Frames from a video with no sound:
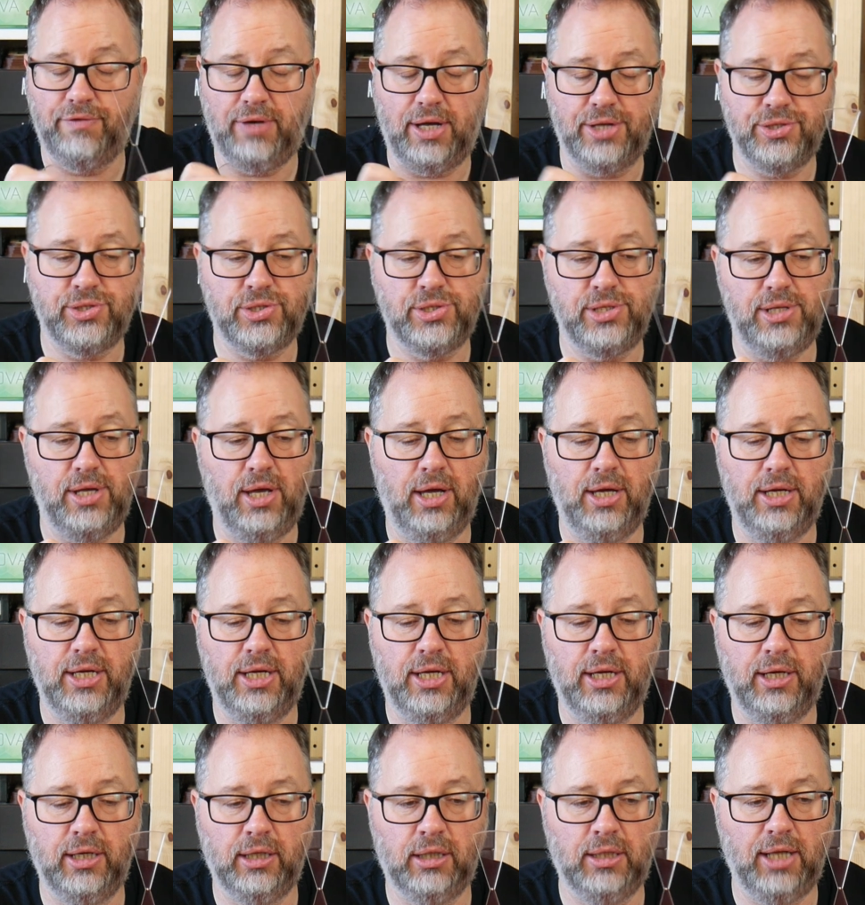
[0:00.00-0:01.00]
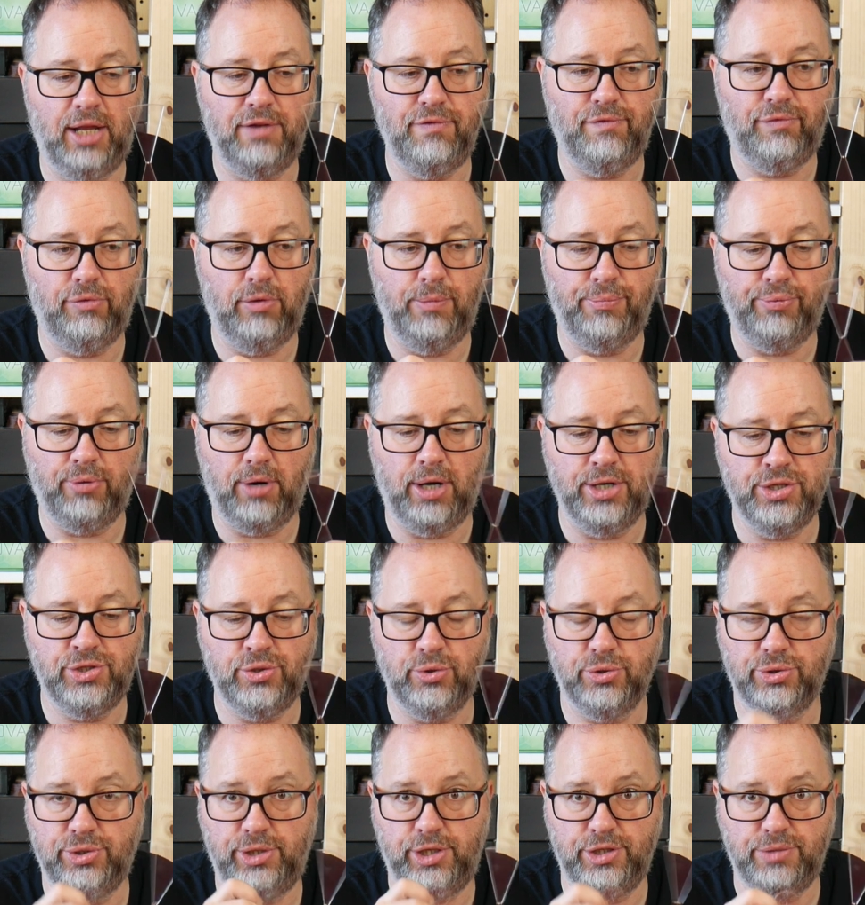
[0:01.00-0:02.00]
asked Glenn for a price
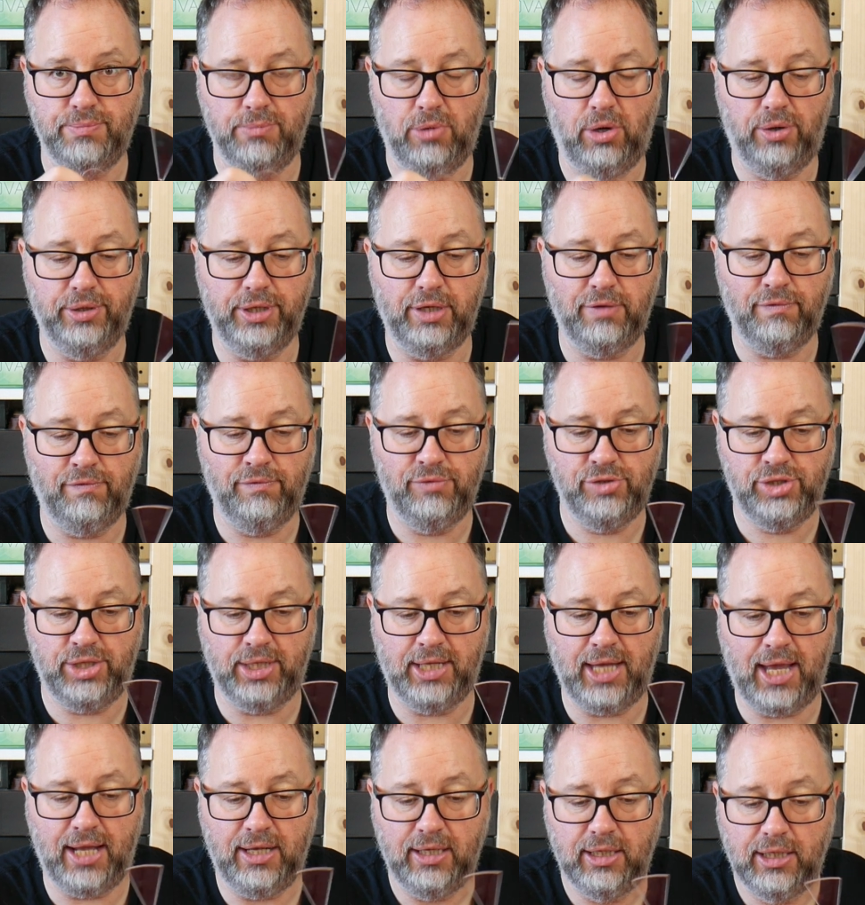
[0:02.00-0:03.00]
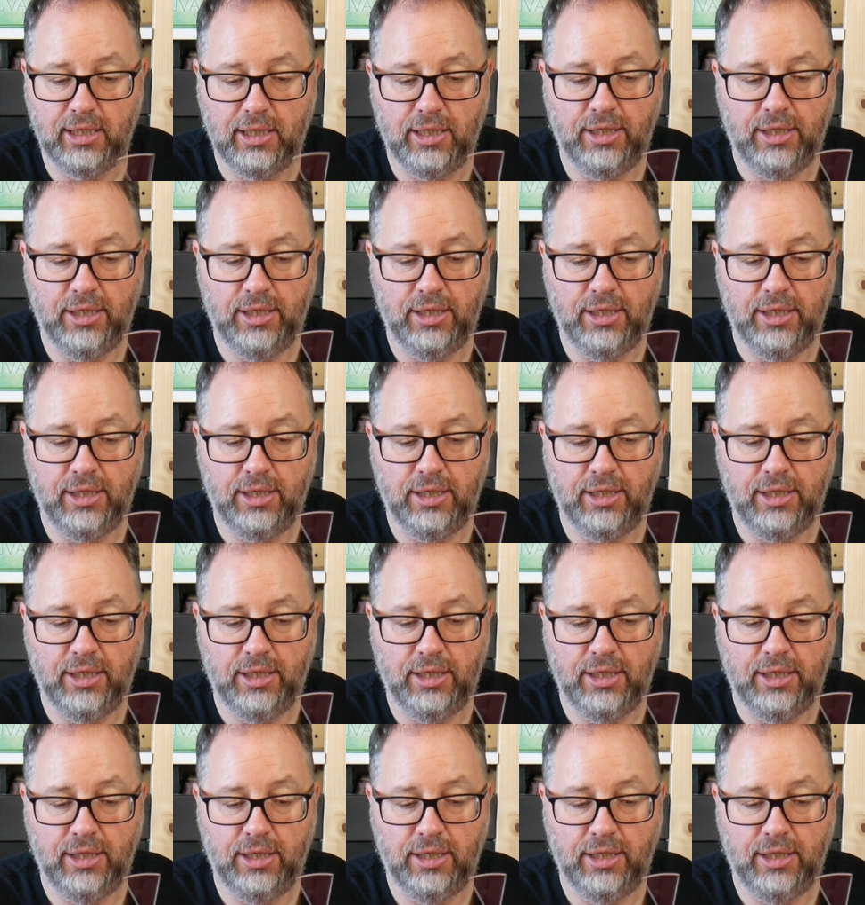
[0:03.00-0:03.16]
just this morning to get